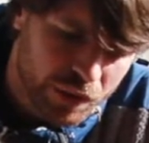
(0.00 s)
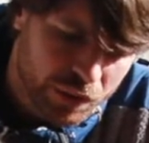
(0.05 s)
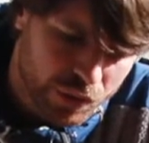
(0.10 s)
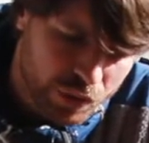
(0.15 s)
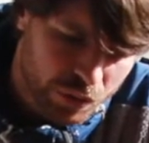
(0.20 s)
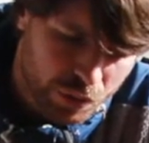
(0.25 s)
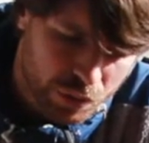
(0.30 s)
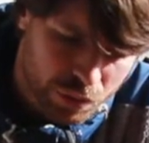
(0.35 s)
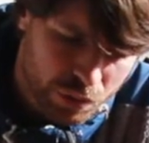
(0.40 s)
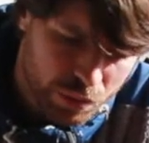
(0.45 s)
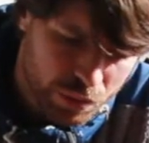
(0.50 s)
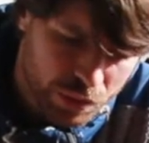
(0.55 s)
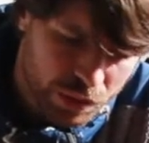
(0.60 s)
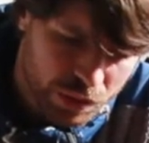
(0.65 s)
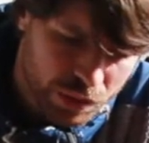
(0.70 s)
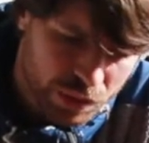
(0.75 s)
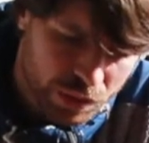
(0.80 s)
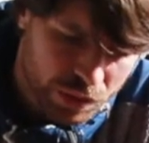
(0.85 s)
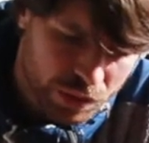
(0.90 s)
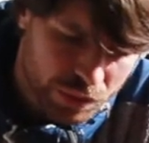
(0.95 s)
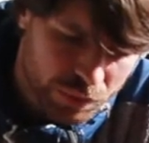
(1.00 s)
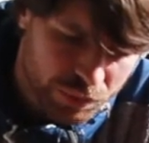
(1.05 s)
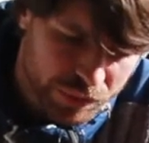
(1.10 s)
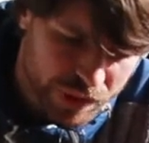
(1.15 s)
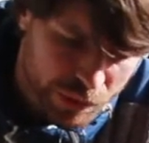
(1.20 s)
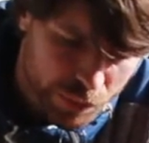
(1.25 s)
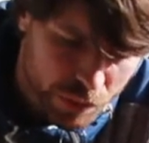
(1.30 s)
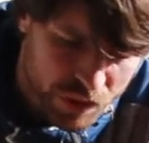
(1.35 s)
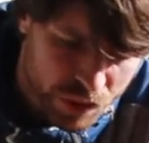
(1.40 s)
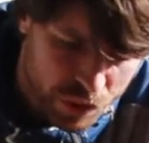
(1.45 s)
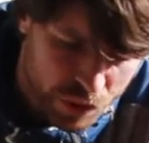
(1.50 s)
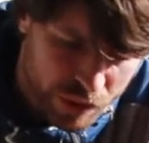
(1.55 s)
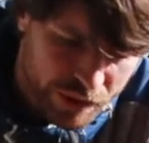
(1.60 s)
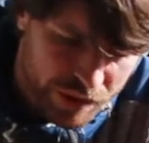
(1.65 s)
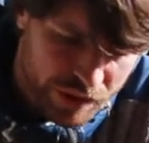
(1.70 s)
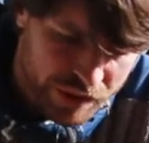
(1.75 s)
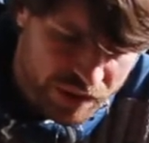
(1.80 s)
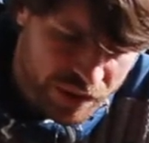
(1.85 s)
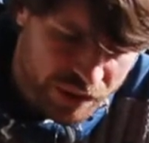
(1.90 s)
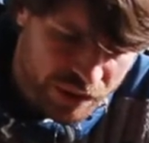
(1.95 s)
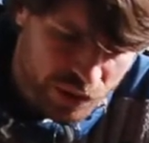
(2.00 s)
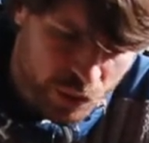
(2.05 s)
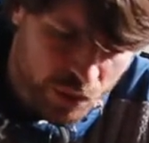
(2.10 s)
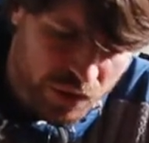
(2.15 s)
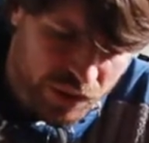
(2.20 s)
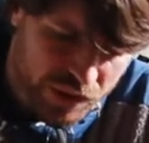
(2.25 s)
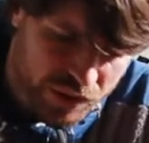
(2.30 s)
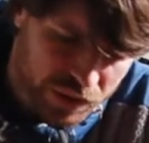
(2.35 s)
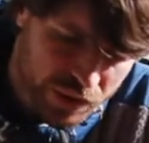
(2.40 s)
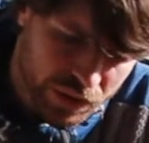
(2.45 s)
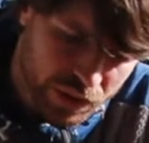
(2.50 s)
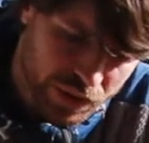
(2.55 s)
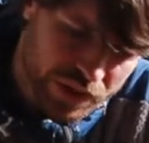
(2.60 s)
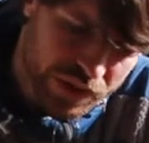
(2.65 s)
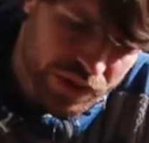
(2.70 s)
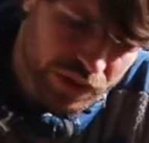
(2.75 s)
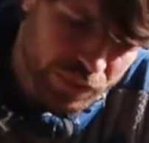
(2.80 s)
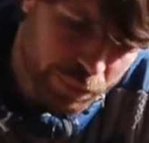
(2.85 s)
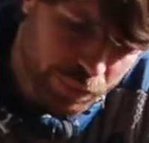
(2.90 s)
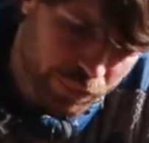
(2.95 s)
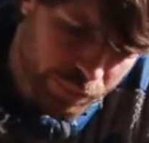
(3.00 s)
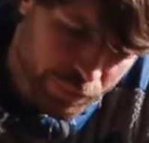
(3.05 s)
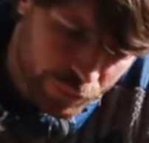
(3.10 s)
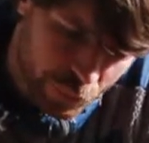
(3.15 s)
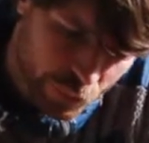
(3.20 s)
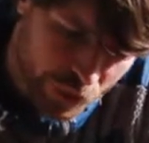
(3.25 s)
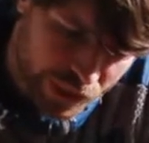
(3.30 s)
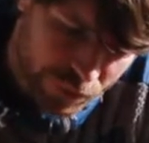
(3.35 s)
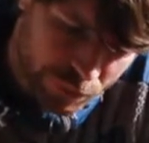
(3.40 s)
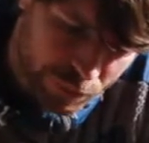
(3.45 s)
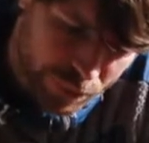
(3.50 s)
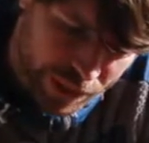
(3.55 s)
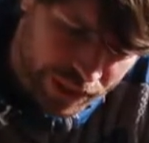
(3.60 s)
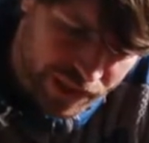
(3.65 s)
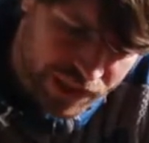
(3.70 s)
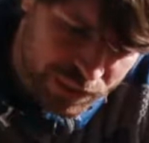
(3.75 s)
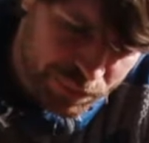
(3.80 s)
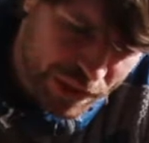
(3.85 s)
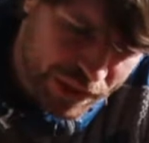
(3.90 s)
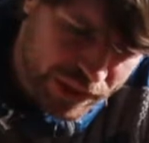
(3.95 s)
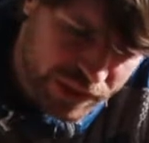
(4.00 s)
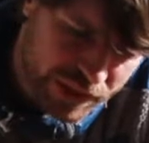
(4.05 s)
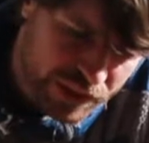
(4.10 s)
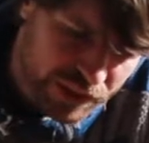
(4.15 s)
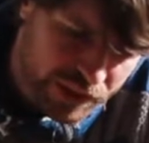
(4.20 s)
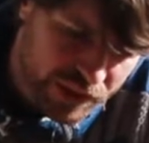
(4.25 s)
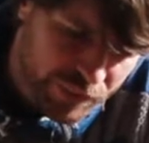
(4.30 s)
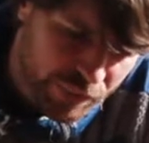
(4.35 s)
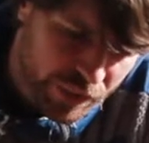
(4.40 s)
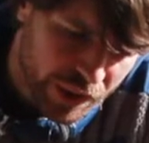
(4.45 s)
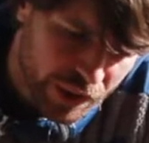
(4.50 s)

to demonstrate this, I used a really big span set